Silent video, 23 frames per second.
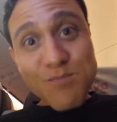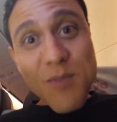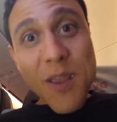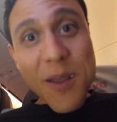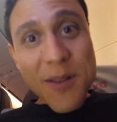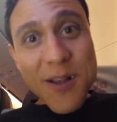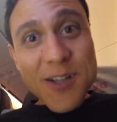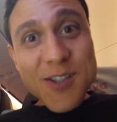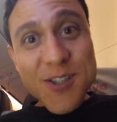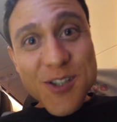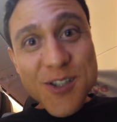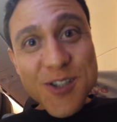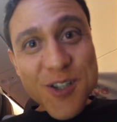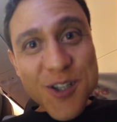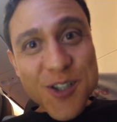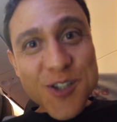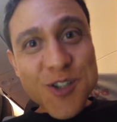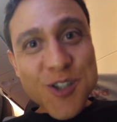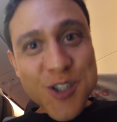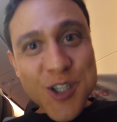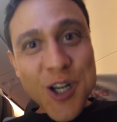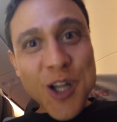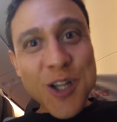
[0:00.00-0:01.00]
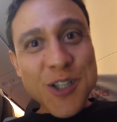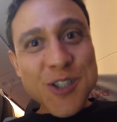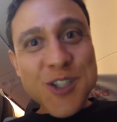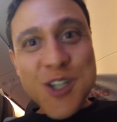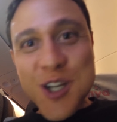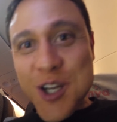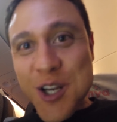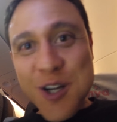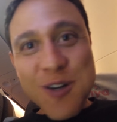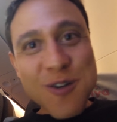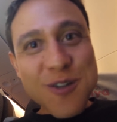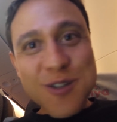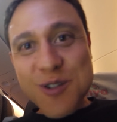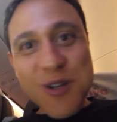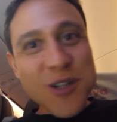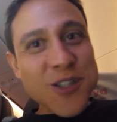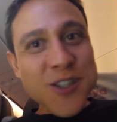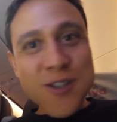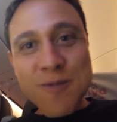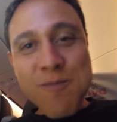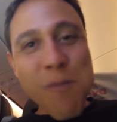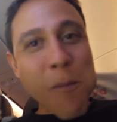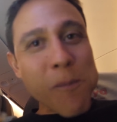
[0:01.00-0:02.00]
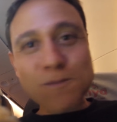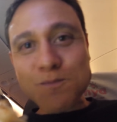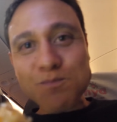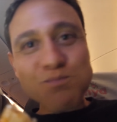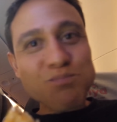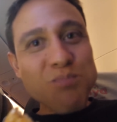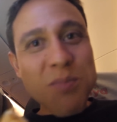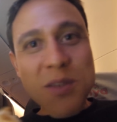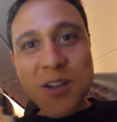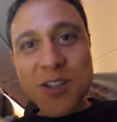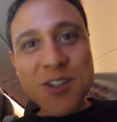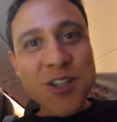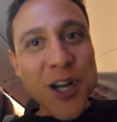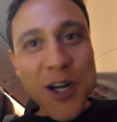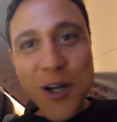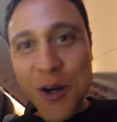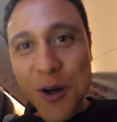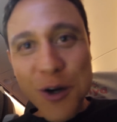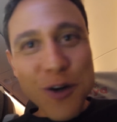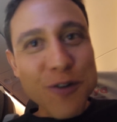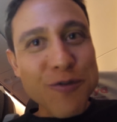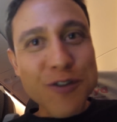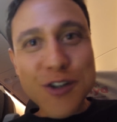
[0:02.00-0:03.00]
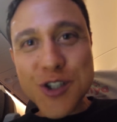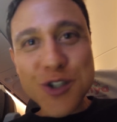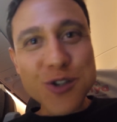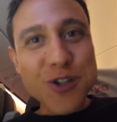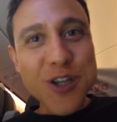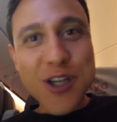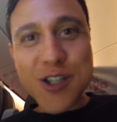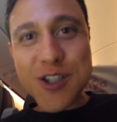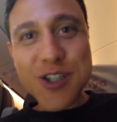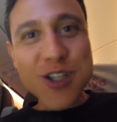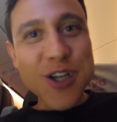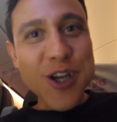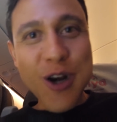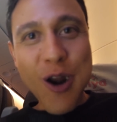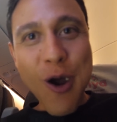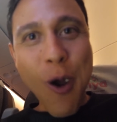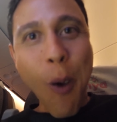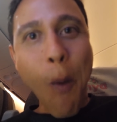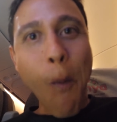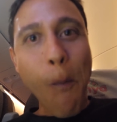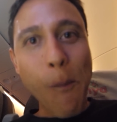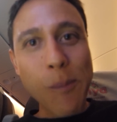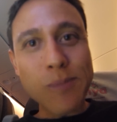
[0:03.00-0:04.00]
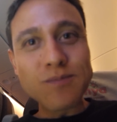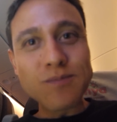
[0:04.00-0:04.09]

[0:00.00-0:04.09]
Yeah, that's just good solid chicken. It doesn't, it's not artificial tasting at all.